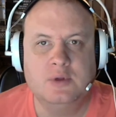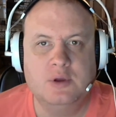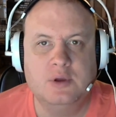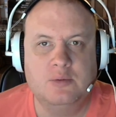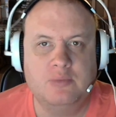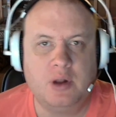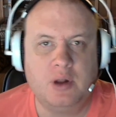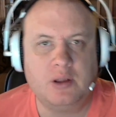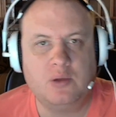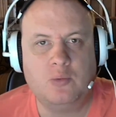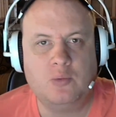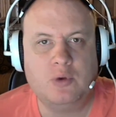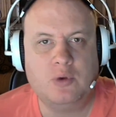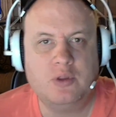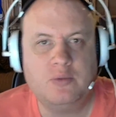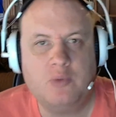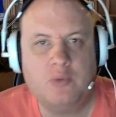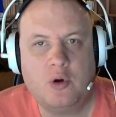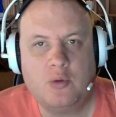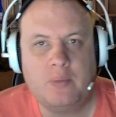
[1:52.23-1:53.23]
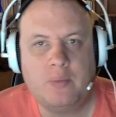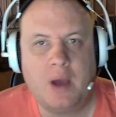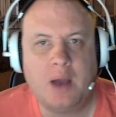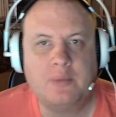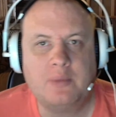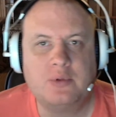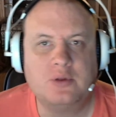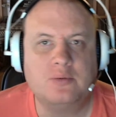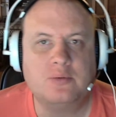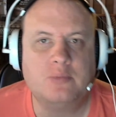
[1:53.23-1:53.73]
probably one of the more
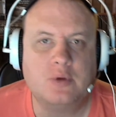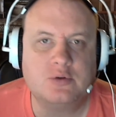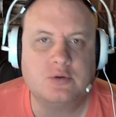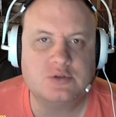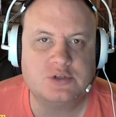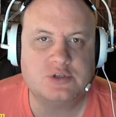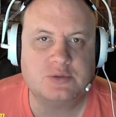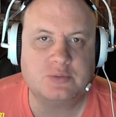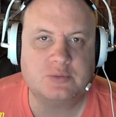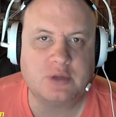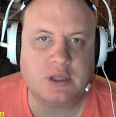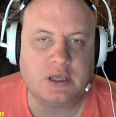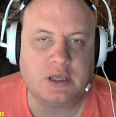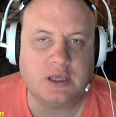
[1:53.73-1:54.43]
popular modes to play